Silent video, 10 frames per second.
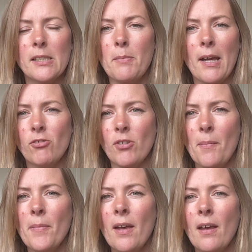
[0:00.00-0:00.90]

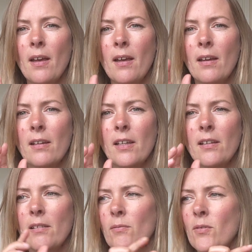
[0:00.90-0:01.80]
spectrum,
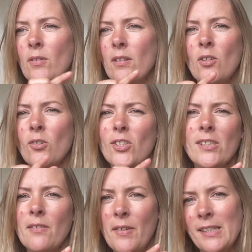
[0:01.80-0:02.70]
not
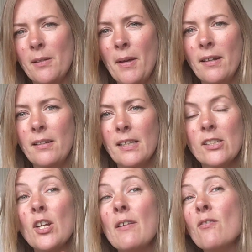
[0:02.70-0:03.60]
just a vitamin. It's
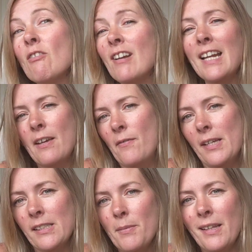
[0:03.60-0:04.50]
not even really a
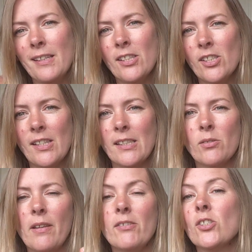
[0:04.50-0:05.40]
vitamin.
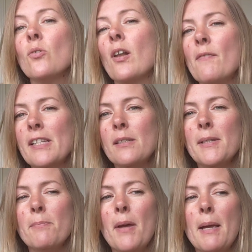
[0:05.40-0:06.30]
They just call it
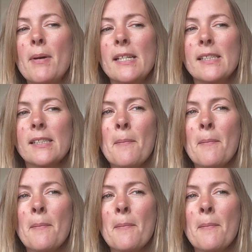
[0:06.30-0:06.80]
vitamin B, but